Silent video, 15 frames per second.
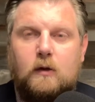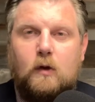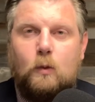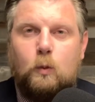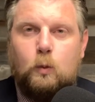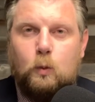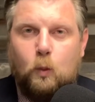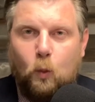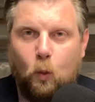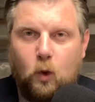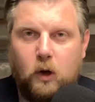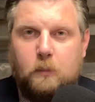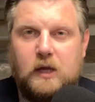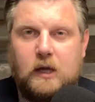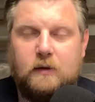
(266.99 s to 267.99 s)
you'll
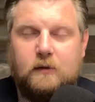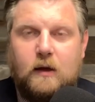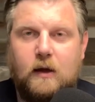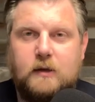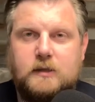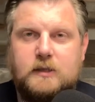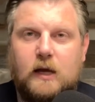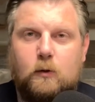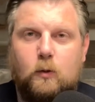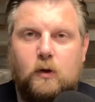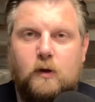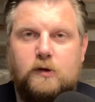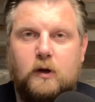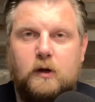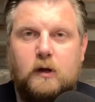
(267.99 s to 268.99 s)
want to be in contact with
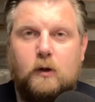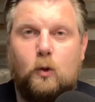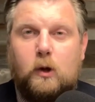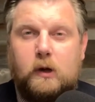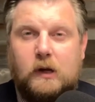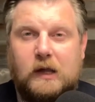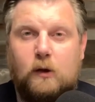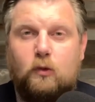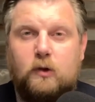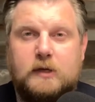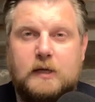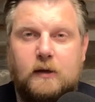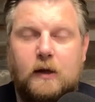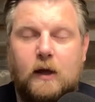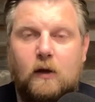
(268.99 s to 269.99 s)
an attorney, you'll want to get
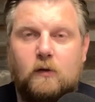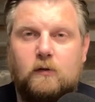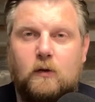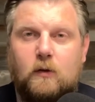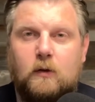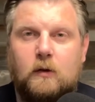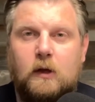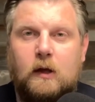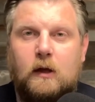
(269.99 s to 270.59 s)
retained counsel,